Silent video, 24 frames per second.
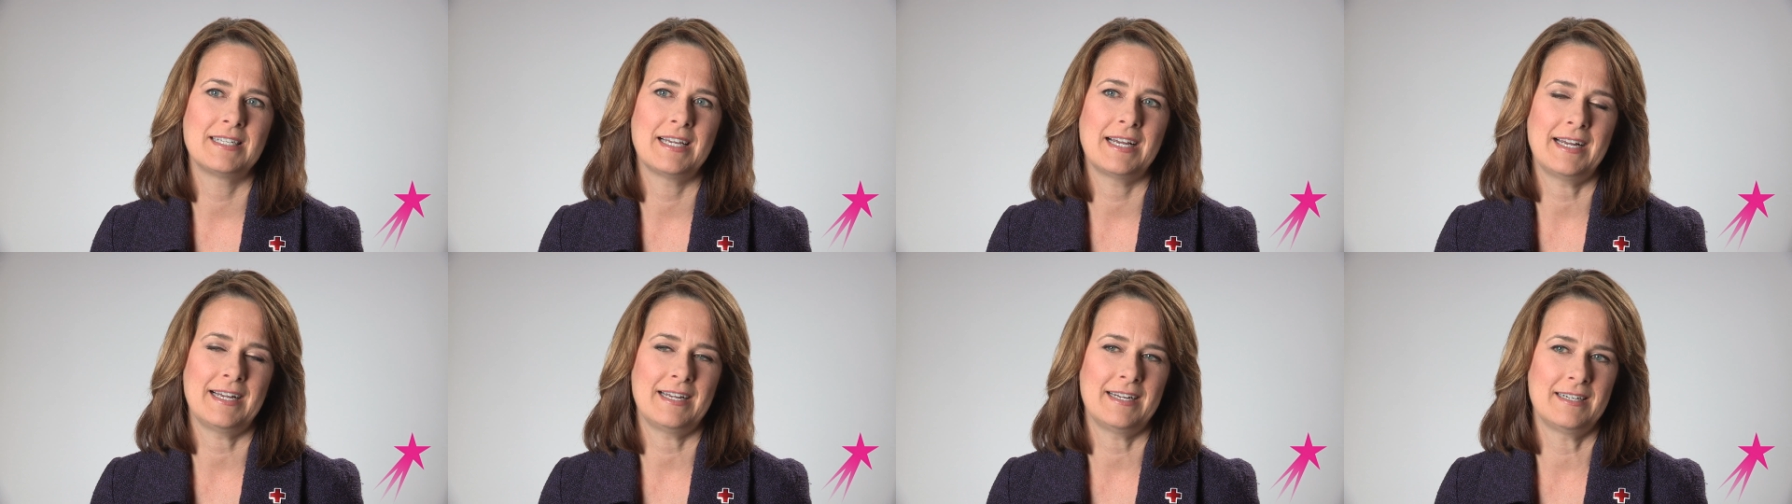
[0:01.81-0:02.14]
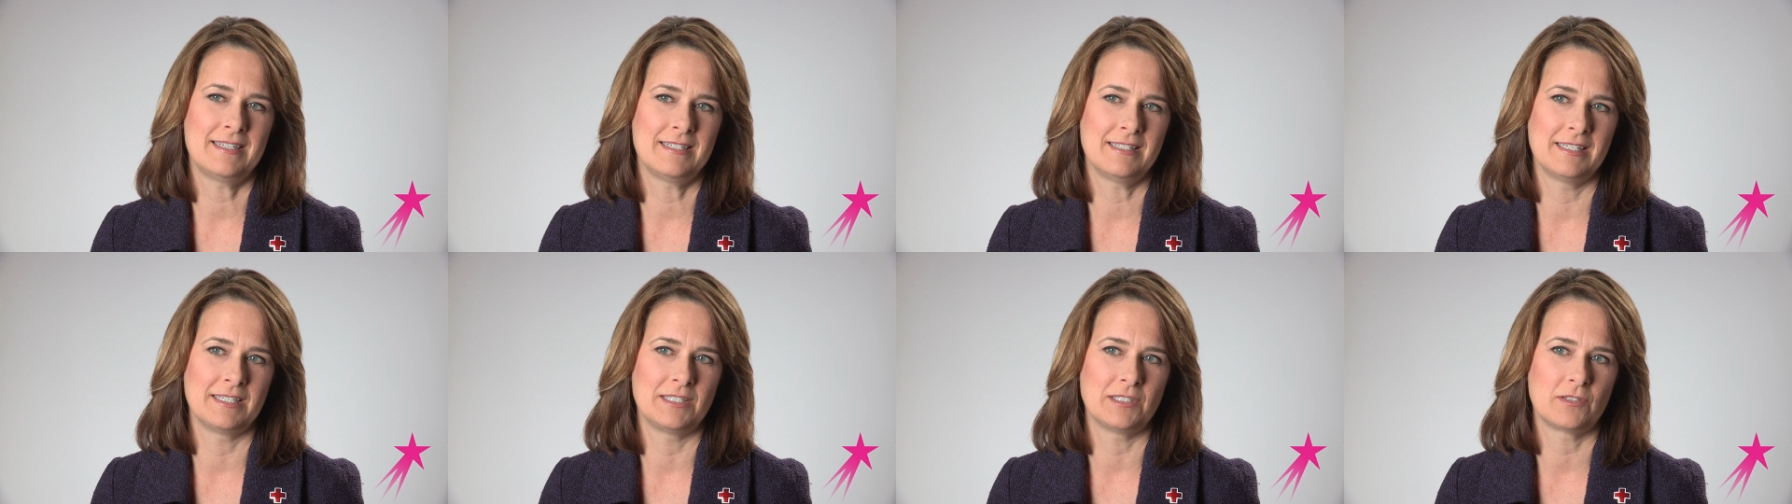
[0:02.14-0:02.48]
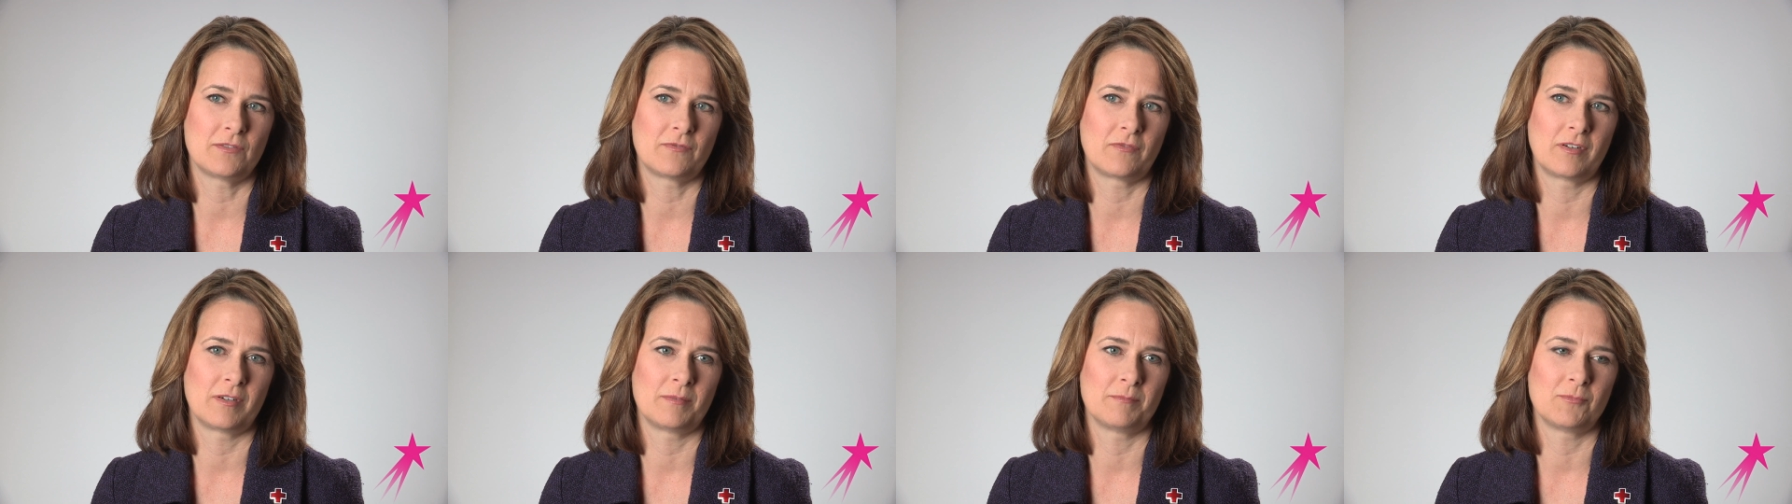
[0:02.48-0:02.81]

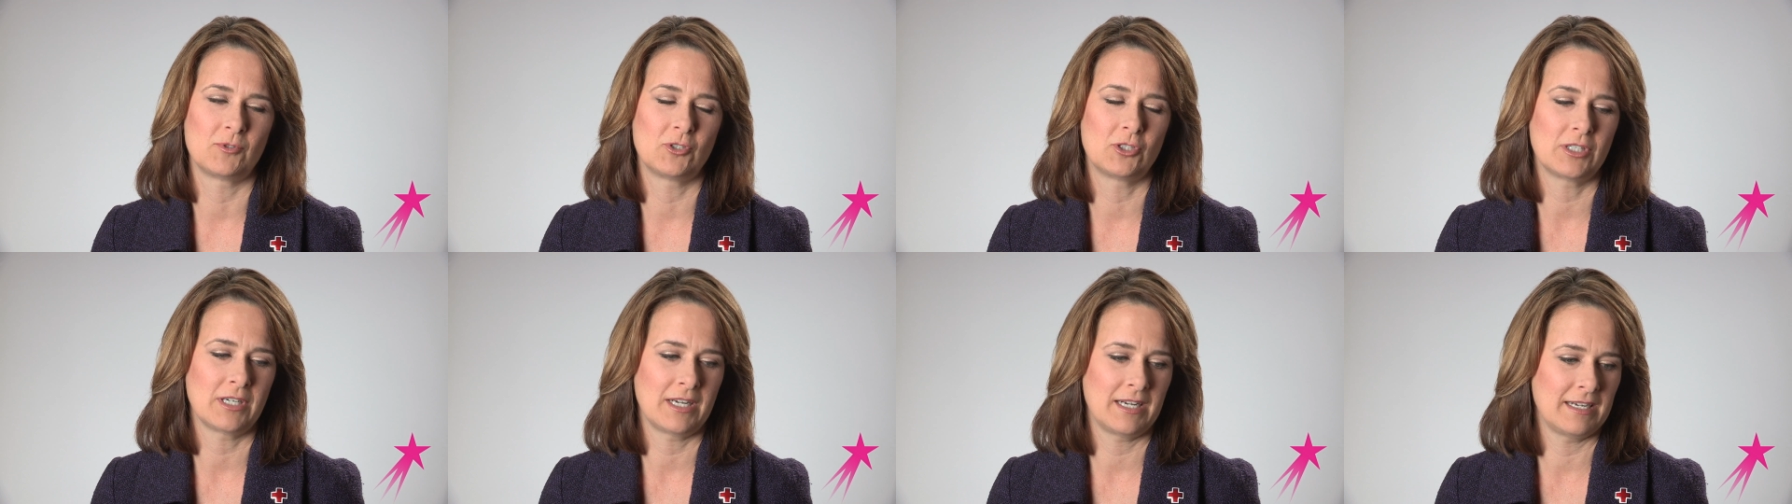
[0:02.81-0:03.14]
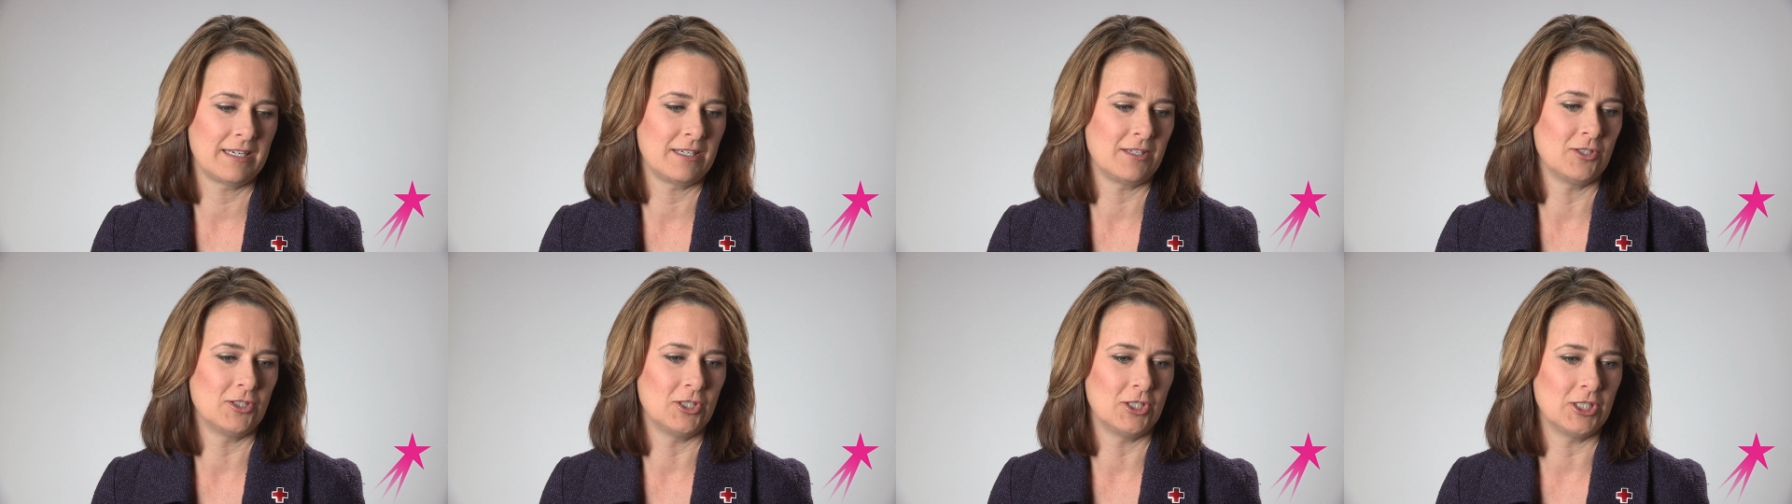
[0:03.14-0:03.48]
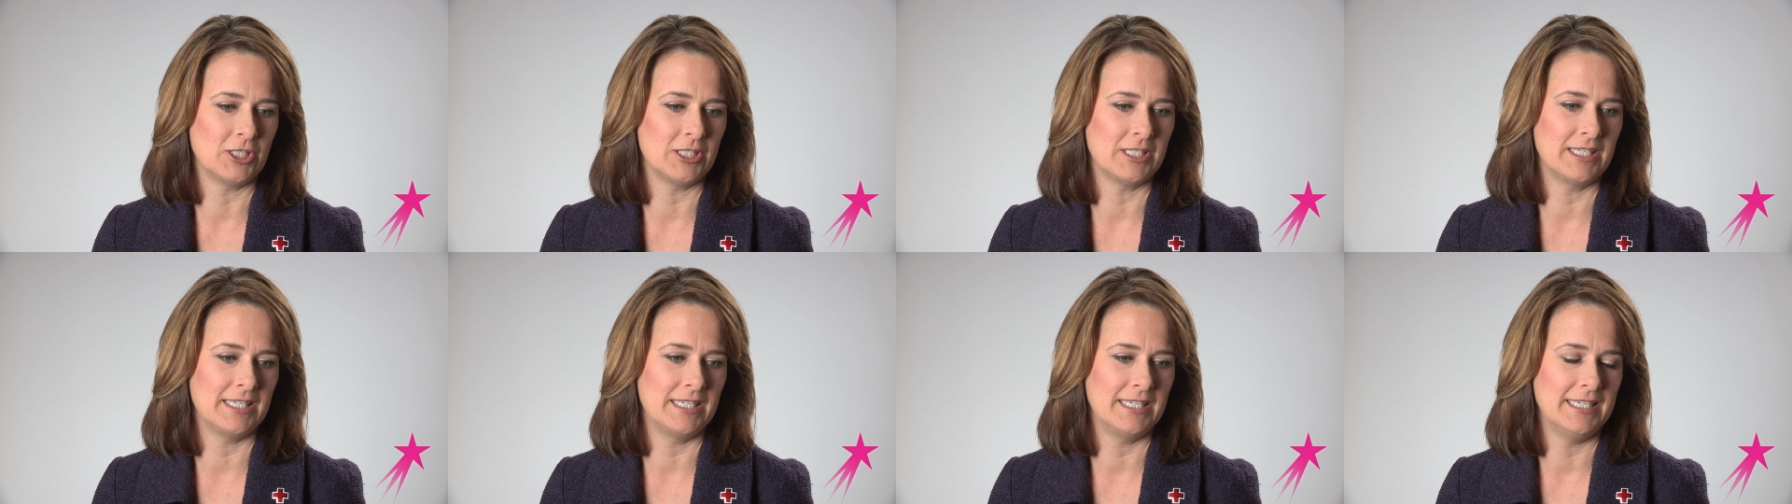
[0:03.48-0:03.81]
talents from
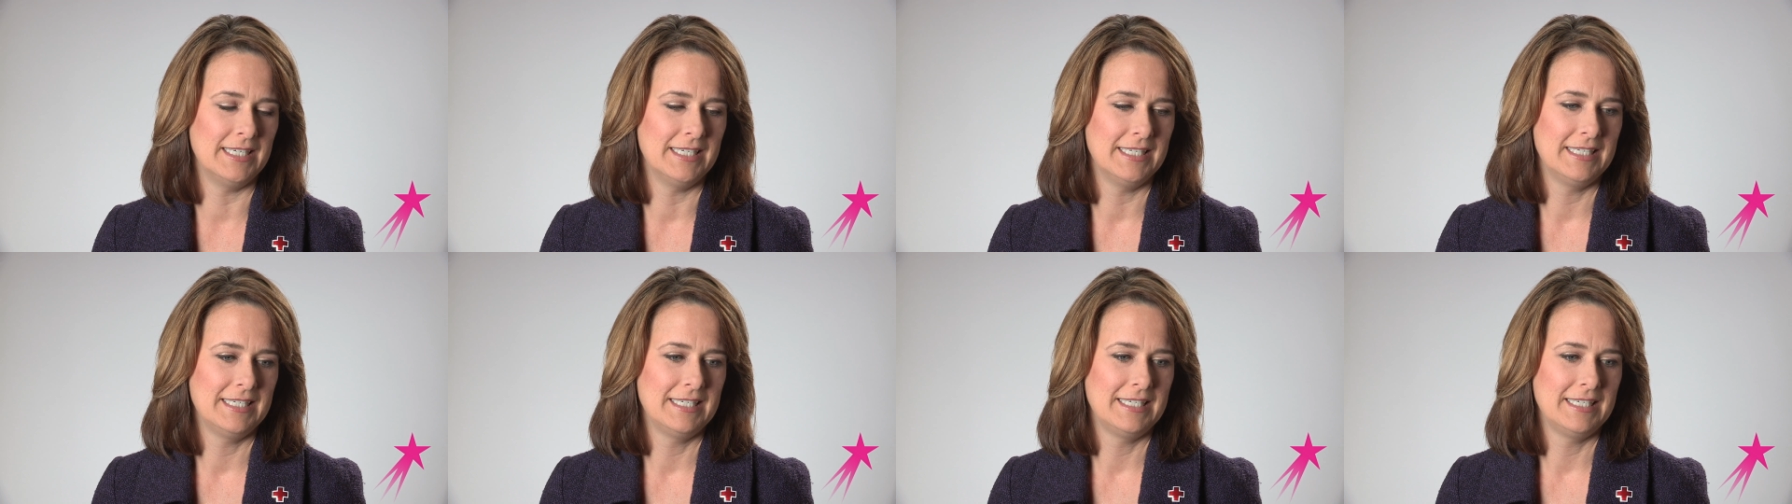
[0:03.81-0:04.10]
childhood,